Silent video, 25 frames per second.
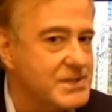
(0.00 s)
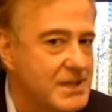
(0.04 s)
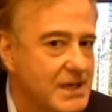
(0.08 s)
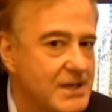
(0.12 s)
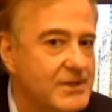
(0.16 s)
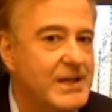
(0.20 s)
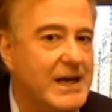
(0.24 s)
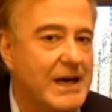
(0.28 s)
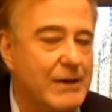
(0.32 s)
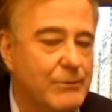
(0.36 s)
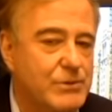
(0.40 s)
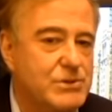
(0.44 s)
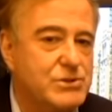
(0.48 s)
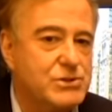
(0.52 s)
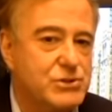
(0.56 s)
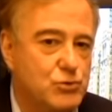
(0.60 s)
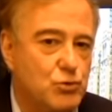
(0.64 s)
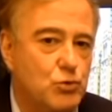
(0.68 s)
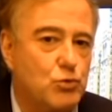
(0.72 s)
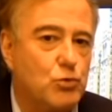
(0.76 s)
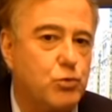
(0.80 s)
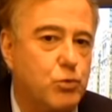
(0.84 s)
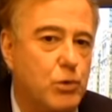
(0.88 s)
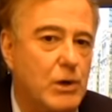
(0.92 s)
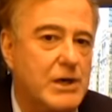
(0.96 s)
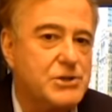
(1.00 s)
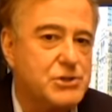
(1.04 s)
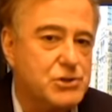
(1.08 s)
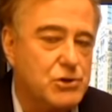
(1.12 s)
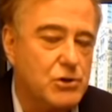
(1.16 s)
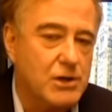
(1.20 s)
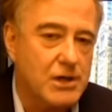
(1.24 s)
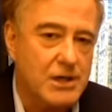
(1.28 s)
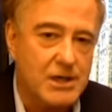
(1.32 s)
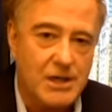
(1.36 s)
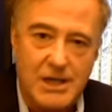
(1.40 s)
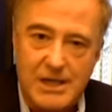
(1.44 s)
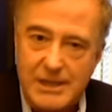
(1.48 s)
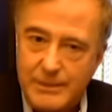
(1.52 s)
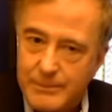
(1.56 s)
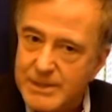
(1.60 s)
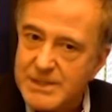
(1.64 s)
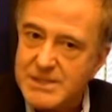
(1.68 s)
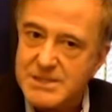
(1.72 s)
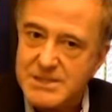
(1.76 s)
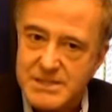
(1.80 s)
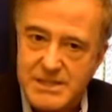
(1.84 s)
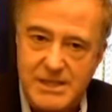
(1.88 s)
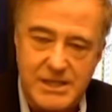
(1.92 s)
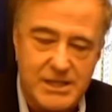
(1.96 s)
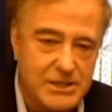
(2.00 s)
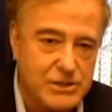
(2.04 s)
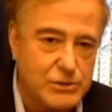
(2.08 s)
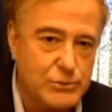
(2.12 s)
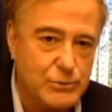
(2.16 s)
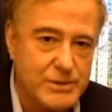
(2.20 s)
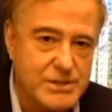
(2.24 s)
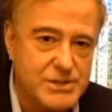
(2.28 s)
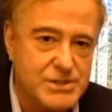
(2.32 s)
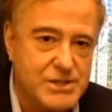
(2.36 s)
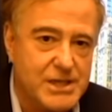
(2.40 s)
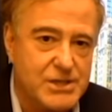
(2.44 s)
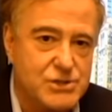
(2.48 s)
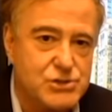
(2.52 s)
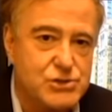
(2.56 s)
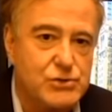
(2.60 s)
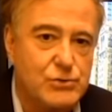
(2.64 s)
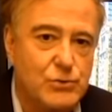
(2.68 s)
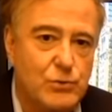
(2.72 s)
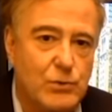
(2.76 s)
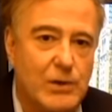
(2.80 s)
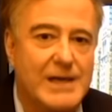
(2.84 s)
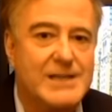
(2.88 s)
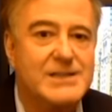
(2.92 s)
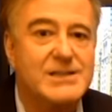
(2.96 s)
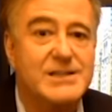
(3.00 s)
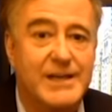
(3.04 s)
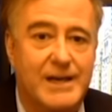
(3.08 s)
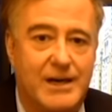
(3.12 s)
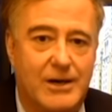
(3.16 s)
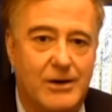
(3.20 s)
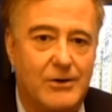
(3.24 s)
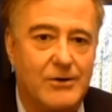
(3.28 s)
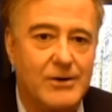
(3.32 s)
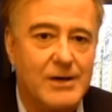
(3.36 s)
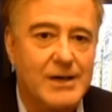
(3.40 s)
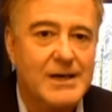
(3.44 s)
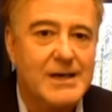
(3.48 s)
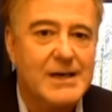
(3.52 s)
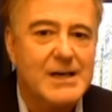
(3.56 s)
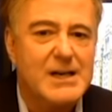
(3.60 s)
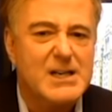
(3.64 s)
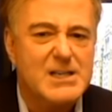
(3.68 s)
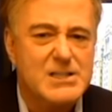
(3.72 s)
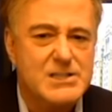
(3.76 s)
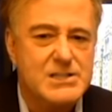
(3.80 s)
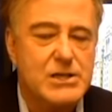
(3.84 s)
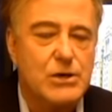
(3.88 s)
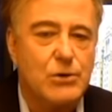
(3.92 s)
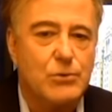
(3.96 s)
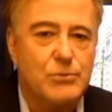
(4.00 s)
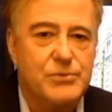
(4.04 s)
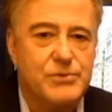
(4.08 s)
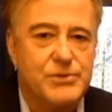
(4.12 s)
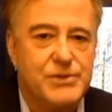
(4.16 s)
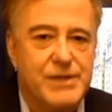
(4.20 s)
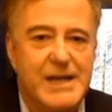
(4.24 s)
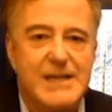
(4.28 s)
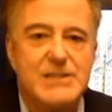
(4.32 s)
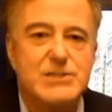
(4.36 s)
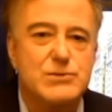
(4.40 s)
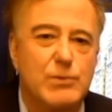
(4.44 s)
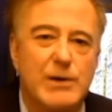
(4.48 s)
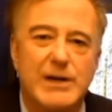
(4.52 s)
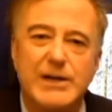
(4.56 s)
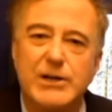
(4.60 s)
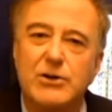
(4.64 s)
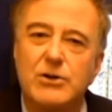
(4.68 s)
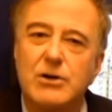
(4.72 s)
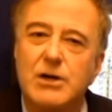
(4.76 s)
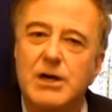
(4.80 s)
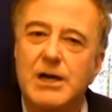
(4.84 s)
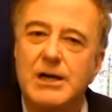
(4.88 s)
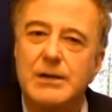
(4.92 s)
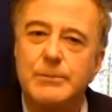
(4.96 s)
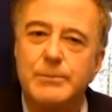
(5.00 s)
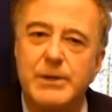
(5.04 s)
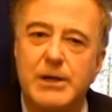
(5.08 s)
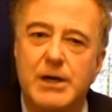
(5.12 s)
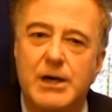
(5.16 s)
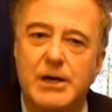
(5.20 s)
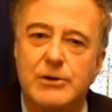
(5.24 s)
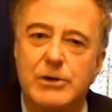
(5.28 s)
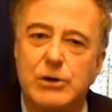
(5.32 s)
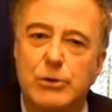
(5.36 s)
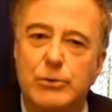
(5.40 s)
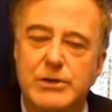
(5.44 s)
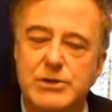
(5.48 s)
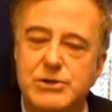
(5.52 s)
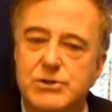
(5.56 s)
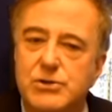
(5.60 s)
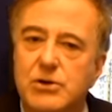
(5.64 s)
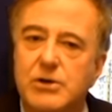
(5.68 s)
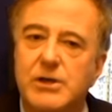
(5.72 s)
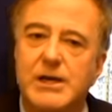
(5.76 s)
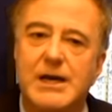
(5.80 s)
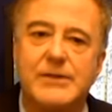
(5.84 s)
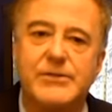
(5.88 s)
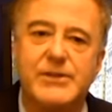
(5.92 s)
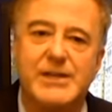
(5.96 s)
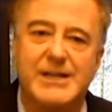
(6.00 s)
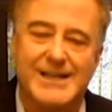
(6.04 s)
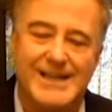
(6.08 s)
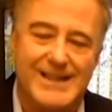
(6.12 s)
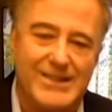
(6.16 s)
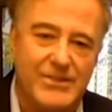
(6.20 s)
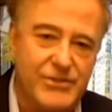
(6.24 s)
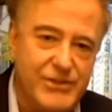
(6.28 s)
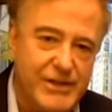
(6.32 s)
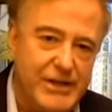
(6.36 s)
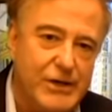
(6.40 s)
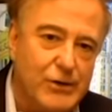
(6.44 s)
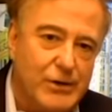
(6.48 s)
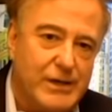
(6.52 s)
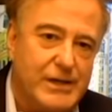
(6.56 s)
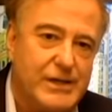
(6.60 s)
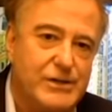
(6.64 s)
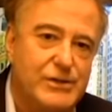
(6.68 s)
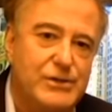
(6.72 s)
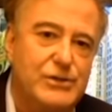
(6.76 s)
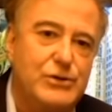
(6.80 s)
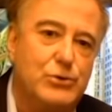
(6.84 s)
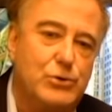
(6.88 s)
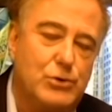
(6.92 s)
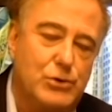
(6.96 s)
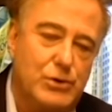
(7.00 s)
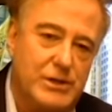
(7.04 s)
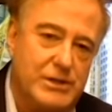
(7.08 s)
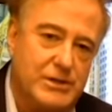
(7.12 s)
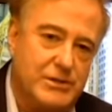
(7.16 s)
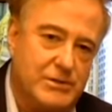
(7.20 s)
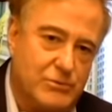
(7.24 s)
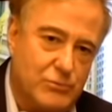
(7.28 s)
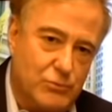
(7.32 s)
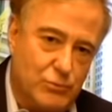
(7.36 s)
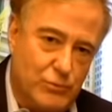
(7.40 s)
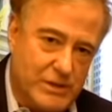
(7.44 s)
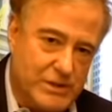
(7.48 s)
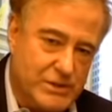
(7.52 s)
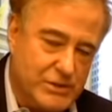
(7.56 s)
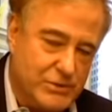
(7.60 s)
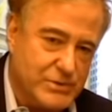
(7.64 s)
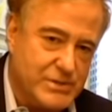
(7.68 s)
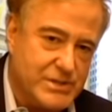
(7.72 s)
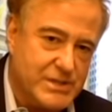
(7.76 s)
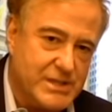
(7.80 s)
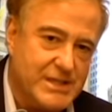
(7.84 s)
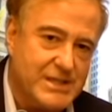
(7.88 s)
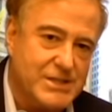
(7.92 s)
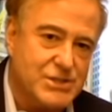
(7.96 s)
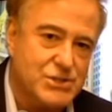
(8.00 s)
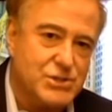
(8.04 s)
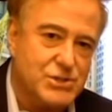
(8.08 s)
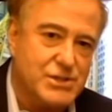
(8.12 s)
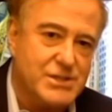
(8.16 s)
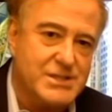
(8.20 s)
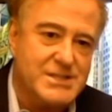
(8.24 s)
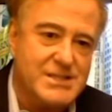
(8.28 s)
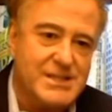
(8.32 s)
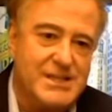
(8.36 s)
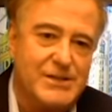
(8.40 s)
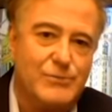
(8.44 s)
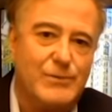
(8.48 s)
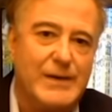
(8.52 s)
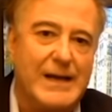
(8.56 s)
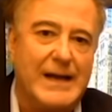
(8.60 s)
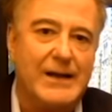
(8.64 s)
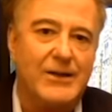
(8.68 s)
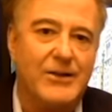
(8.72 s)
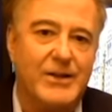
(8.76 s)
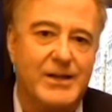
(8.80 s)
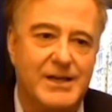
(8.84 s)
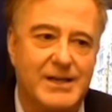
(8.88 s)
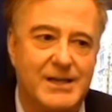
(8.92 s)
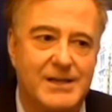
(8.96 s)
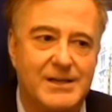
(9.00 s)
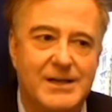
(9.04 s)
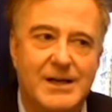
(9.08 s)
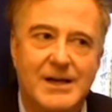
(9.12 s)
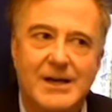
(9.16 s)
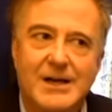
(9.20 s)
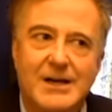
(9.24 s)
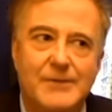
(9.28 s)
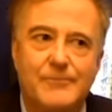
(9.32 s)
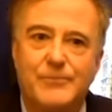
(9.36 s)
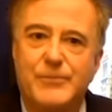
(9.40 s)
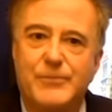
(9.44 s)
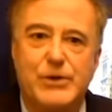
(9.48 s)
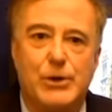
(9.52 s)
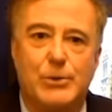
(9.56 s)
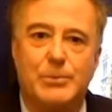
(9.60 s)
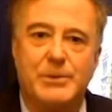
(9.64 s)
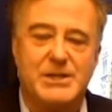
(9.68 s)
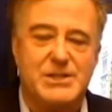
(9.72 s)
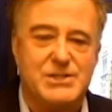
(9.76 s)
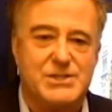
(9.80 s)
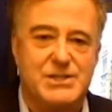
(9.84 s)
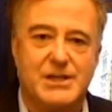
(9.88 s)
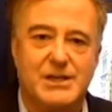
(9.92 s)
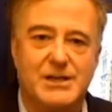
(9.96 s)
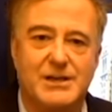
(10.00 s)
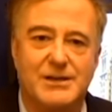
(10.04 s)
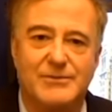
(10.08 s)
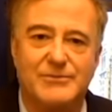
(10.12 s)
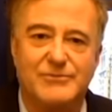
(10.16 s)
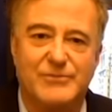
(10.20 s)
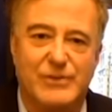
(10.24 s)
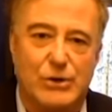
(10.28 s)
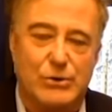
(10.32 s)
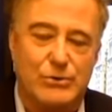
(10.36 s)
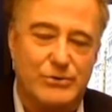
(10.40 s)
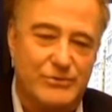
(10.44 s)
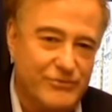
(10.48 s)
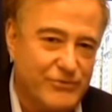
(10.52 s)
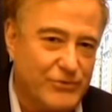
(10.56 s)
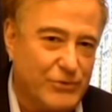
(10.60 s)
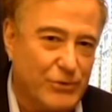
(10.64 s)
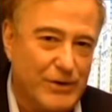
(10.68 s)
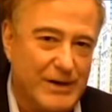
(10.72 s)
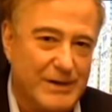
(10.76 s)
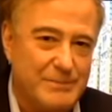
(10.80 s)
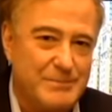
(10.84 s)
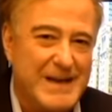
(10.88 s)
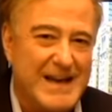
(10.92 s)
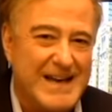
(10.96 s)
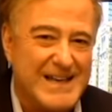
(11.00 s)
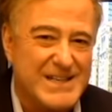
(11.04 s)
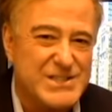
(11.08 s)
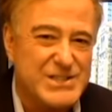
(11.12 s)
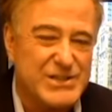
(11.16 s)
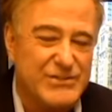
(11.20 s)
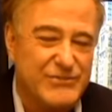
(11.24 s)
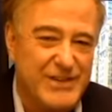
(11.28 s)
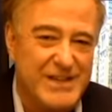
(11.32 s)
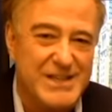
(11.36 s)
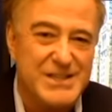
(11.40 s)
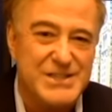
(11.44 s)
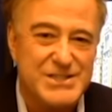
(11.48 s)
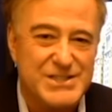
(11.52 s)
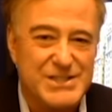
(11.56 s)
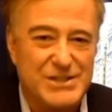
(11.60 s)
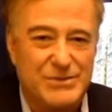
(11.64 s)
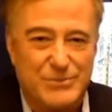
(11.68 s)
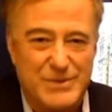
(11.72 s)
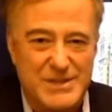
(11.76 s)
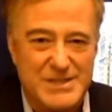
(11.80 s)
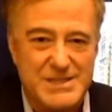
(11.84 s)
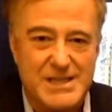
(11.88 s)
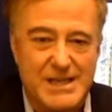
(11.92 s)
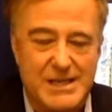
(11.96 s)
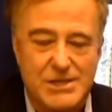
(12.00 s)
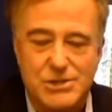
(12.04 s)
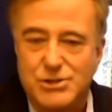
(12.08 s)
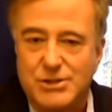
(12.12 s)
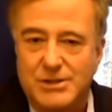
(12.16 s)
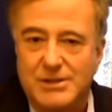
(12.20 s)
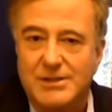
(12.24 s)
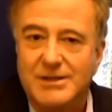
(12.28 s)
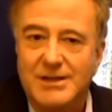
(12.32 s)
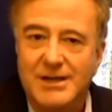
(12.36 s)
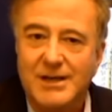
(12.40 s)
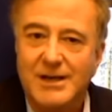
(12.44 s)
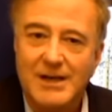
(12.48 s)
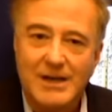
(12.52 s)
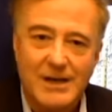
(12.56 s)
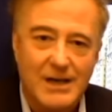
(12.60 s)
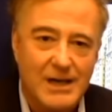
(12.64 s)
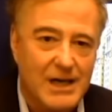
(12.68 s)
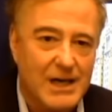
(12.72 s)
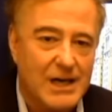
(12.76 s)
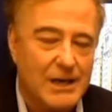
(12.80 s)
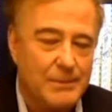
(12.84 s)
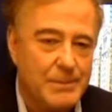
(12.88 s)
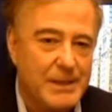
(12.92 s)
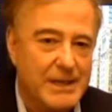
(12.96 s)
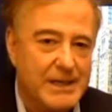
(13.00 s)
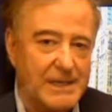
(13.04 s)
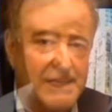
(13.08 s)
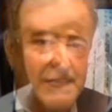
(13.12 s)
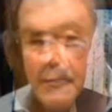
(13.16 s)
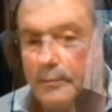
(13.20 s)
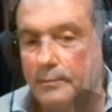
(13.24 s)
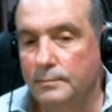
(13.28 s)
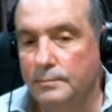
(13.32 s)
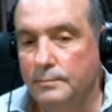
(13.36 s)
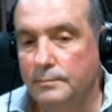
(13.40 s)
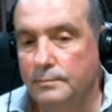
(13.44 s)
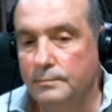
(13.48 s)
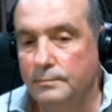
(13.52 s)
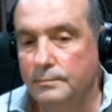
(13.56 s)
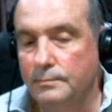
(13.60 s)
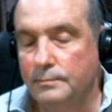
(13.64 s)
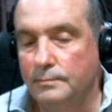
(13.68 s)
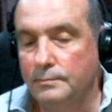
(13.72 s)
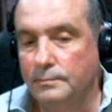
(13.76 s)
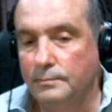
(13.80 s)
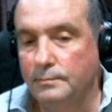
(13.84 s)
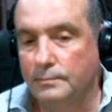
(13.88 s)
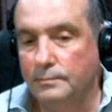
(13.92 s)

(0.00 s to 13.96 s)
That would crush our economy and send it into recession right there. So that's why you're kind of beyond no return. Not that in theory you couldn't reduce it. It's just in reality, nobody's going to vote for a massive instant recession by cutting or borrowing.